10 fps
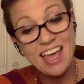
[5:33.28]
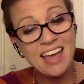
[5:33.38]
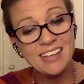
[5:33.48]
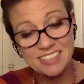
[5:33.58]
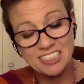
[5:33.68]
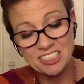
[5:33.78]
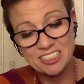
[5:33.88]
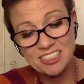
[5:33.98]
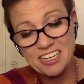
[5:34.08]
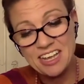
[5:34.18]
At dinner,
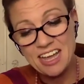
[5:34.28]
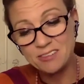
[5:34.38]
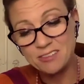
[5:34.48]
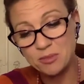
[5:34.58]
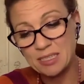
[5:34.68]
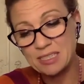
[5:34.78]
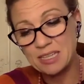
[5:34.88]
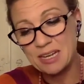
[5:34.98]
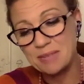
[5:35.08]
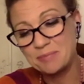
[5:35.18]
after my
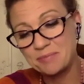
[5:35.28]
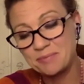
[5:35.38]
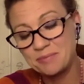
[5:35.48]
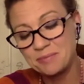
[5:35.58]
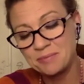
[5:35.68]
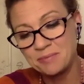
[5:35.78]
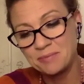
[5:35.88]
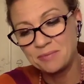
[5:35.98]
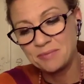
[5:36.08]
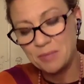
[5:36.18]
climb,
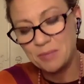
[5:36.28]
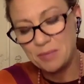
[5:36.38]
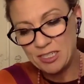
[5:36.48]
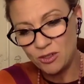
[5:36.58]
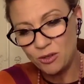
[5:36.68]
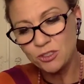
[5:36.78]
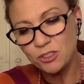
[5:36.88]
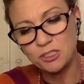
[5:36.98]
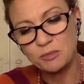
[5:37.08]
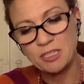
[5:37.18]
I meet an older
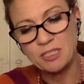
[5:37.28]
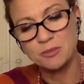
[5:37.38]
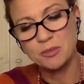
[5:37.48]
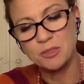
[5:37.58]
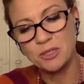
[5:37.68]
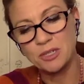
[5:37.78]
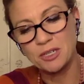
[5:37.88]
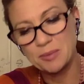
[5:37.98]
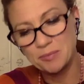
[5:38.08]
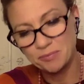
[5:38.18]
Jewish man from New York
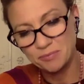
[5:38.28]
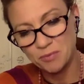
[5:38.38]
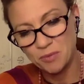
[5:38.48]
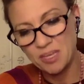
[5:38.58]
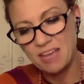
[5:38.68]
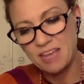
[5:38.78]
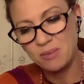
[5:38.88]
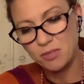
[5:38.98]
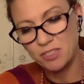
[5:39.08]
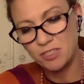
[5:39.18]
with a heavy
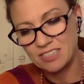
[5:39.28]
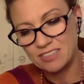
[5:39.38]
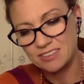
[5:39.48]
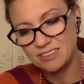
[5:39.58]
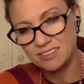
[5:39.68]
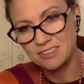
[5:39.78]
British accent